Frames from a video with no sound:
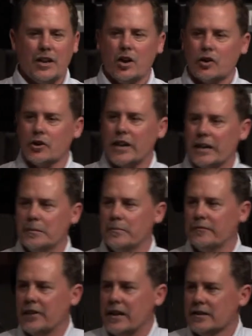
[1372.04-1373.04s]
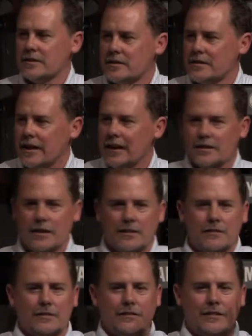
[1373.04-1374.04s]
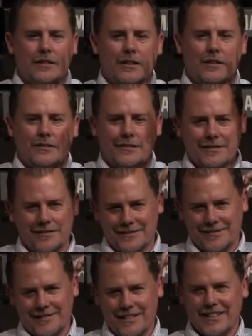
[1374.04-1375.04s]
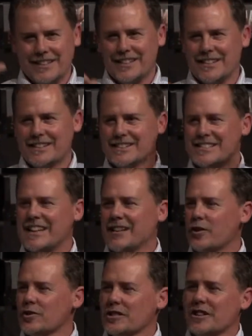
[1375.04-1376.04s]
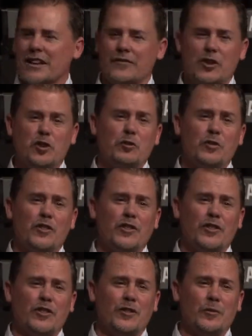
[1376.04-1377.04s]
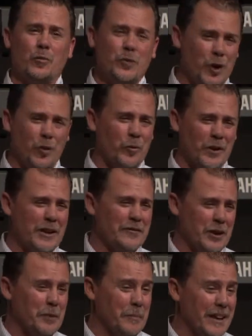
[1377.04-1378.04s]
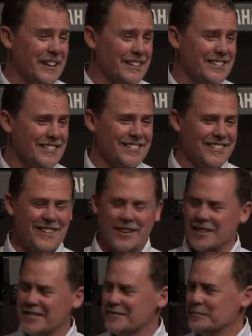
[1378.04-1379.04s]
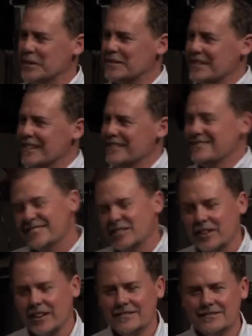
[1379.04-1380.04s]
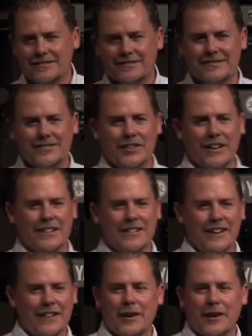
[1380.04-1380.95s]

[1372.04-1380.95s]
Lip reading: Hunger Game fans out there? Yeah. See, I know there's a lot of you who don't want to even admit it, but it's all right. It's okay.